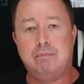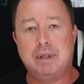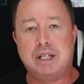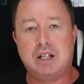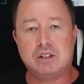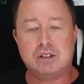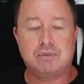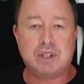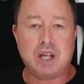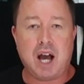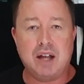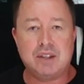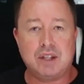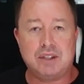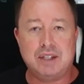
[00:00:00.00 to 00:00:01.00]
because of the
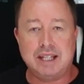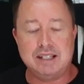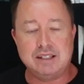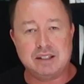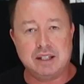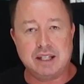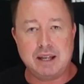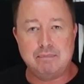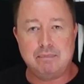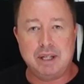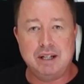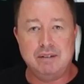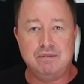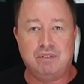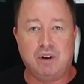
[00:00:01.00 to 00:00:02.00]
other things that they've
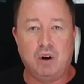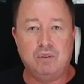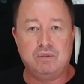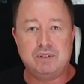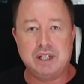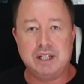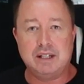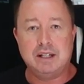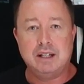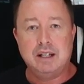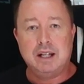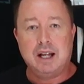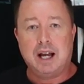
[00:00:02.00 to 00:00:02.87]
been involved in.